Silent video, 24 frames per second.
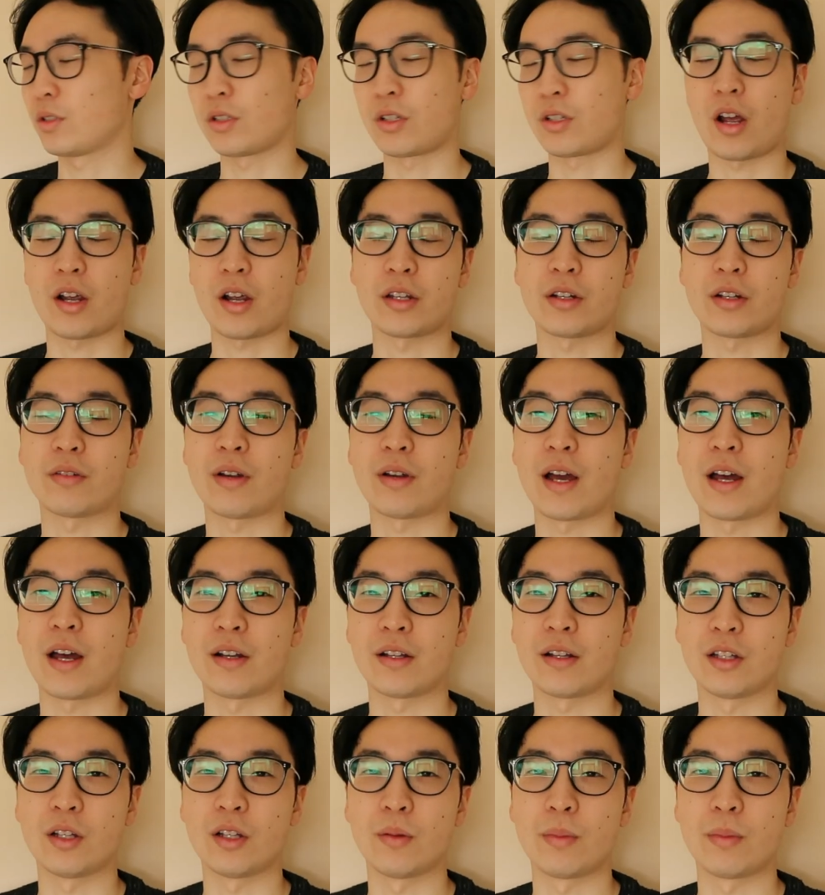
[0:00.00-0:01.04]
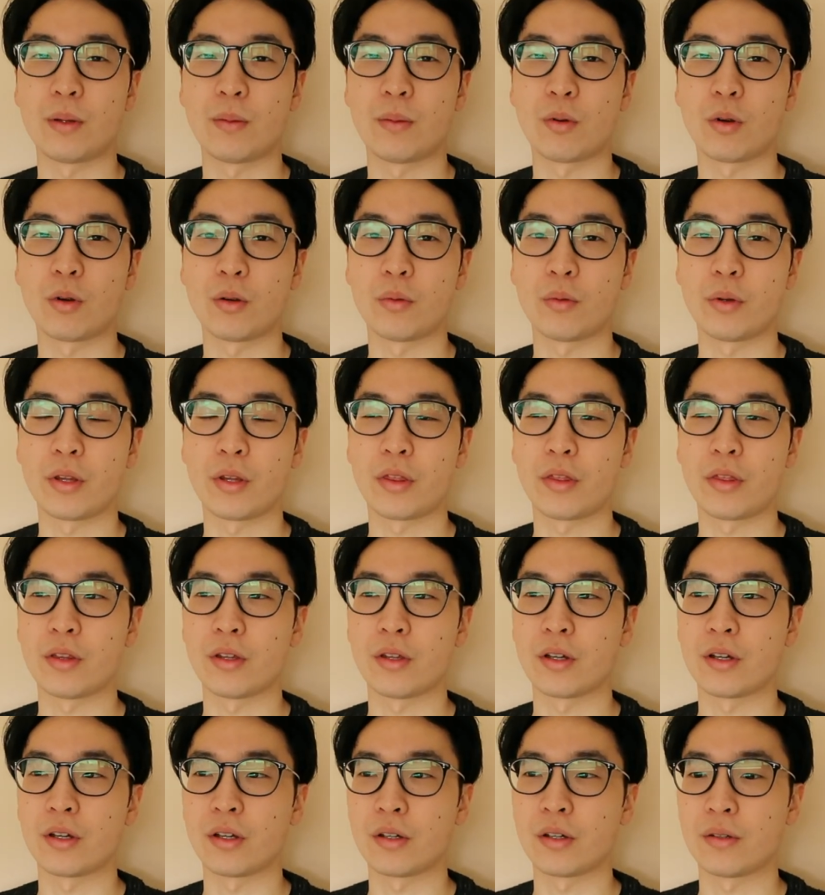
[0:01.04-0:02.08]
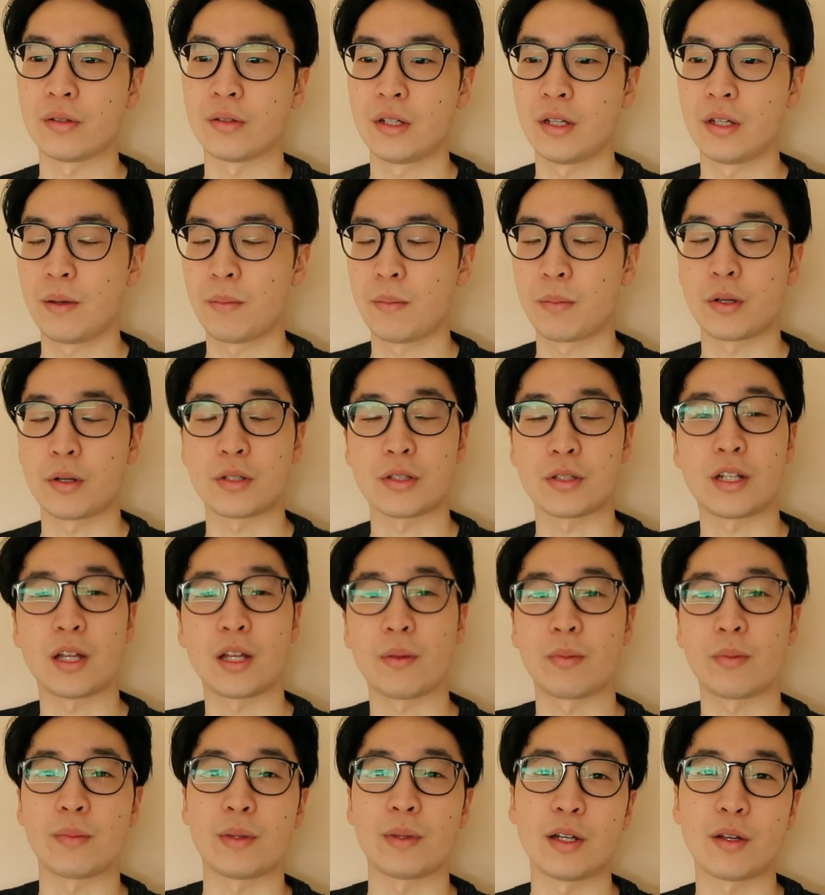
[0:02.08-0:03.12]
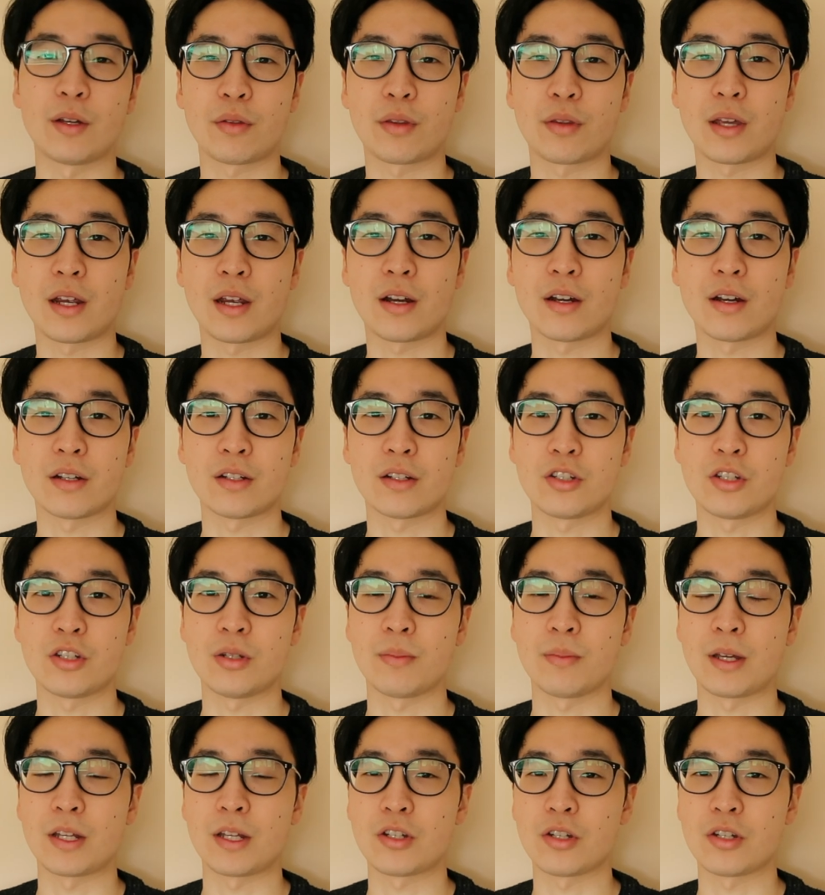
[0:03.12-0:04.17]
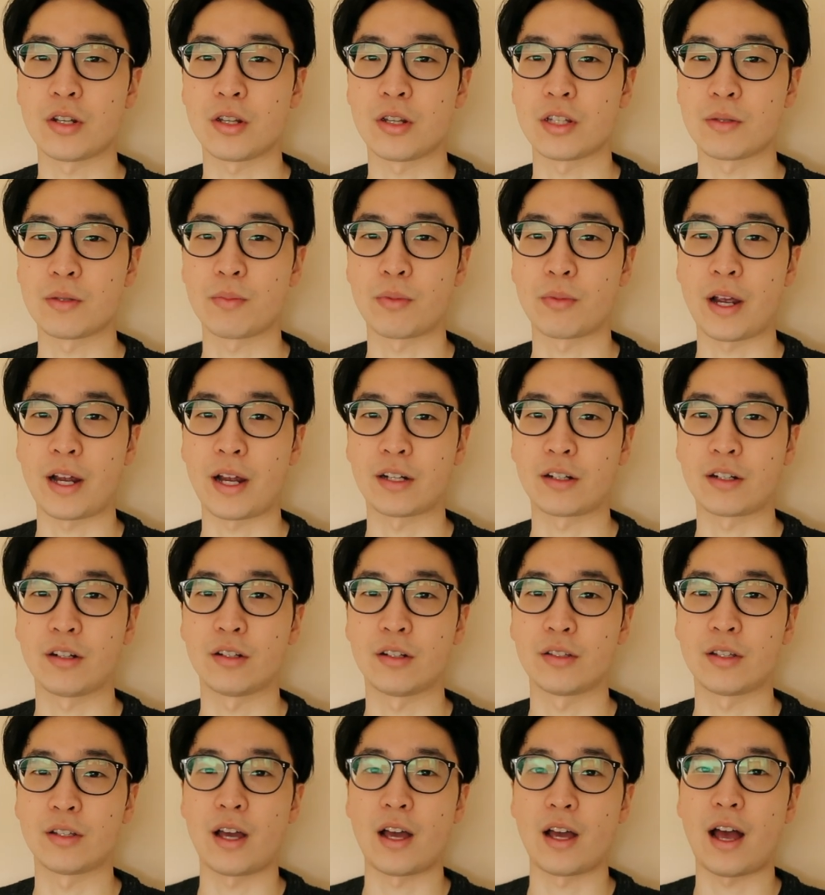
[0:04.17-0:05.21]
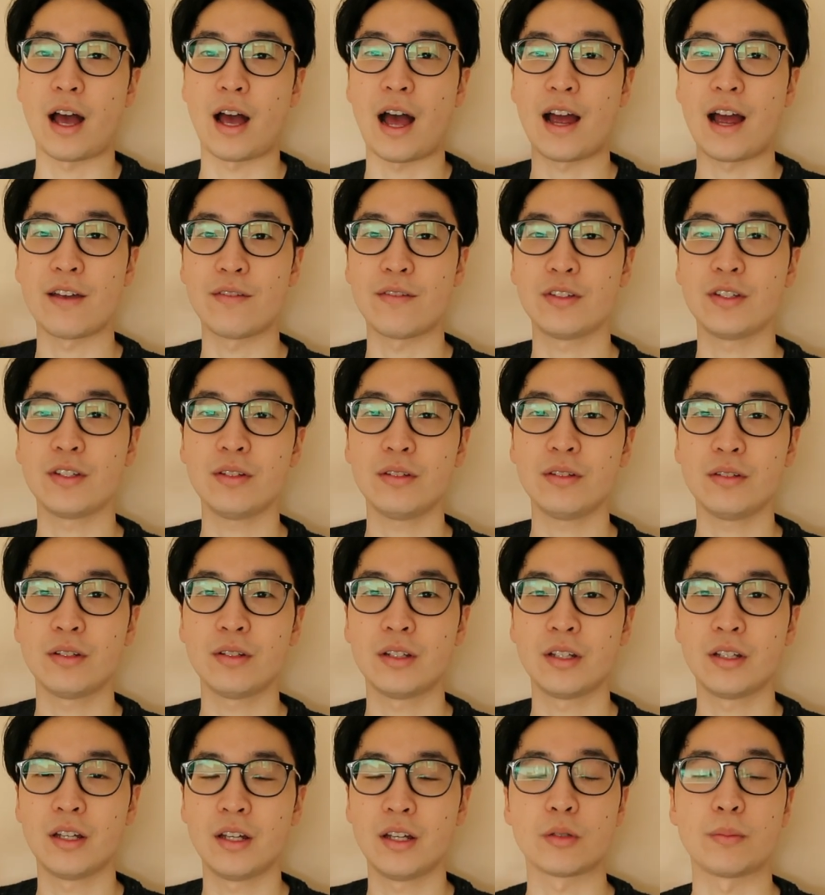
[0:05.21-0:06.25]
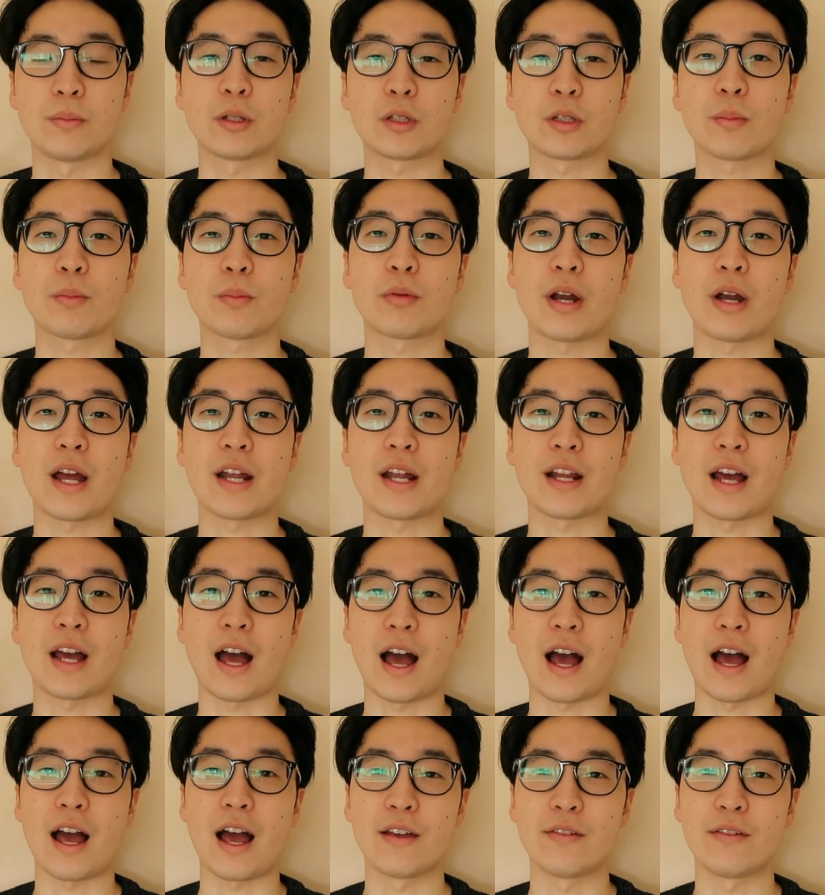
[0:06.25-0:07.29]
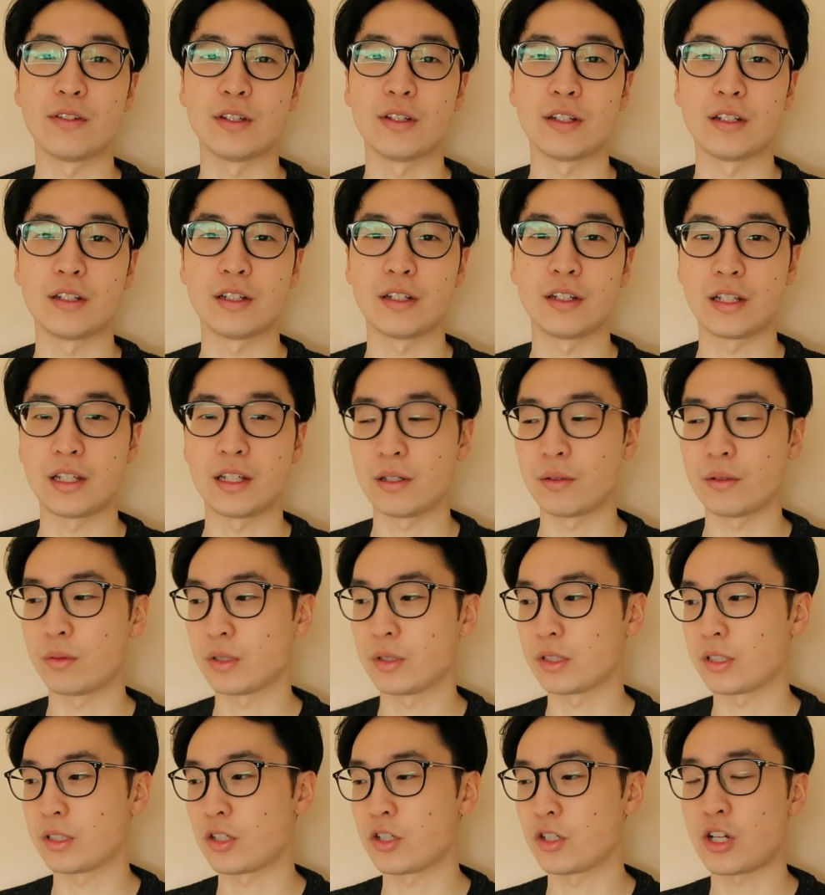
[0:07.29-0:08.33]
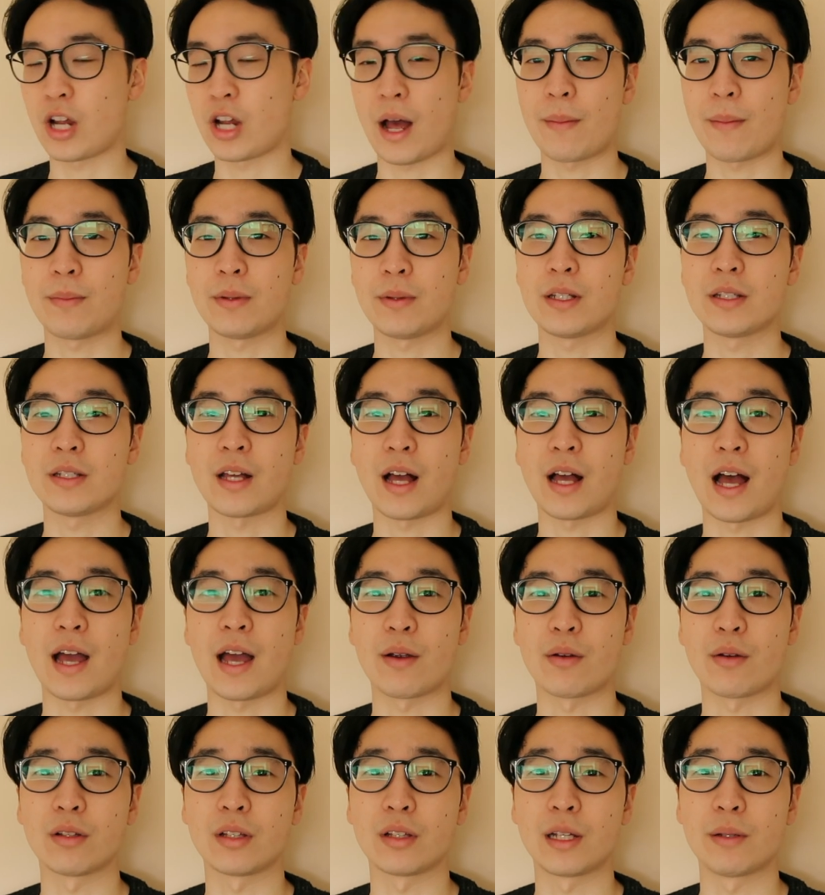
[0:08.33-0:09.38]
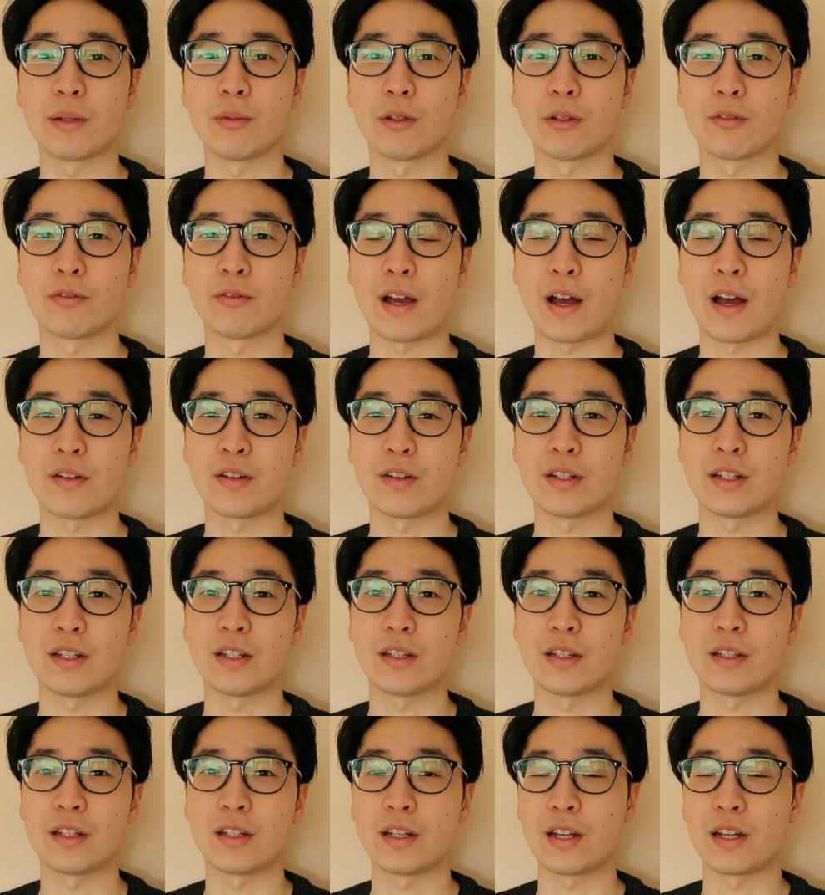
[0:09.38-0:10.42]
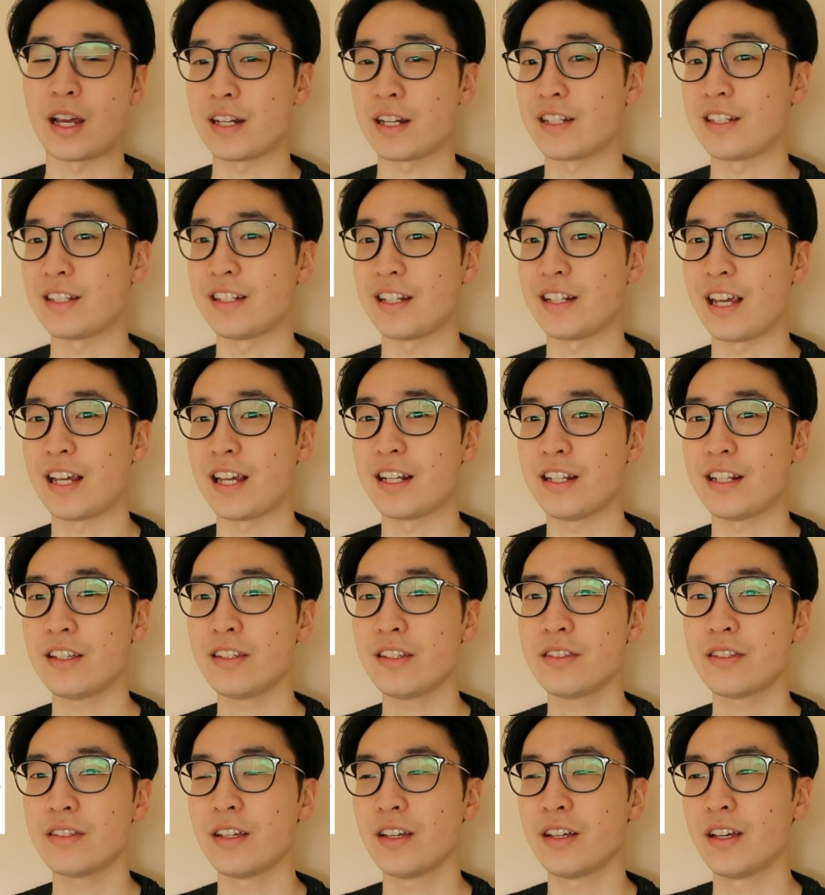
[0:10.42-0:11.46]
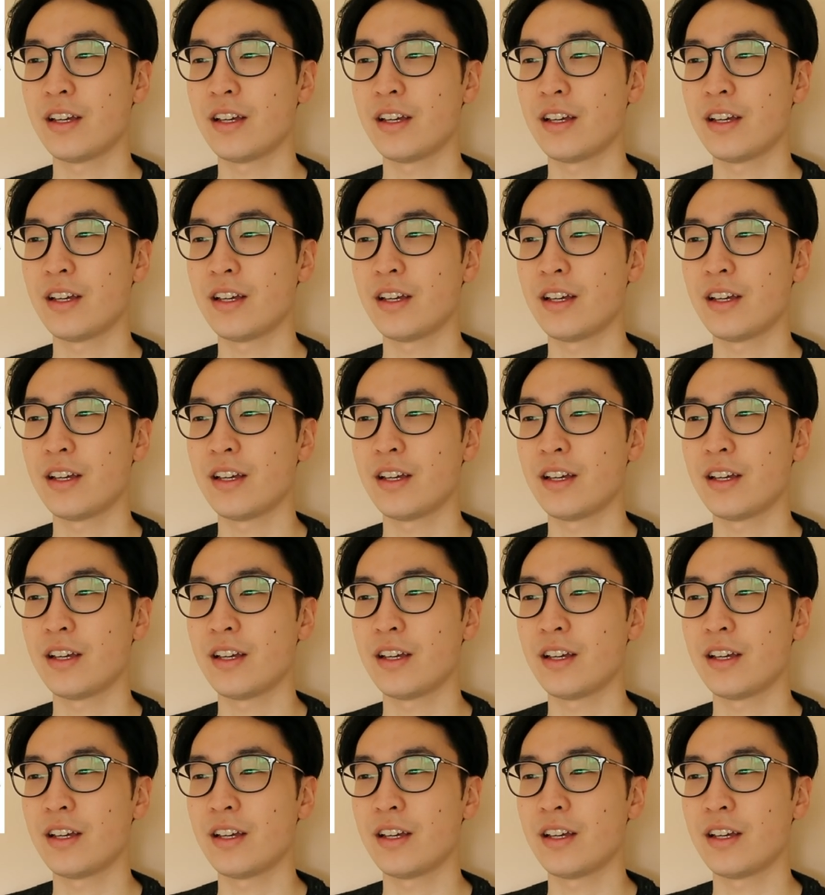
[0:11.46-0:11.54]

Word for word: was talking around a little bit more with the person helping me out there, and she mentioned this brand called Eyevan. About the brand Eyevan, it was a Japanese eyewear label founded in the 1980s.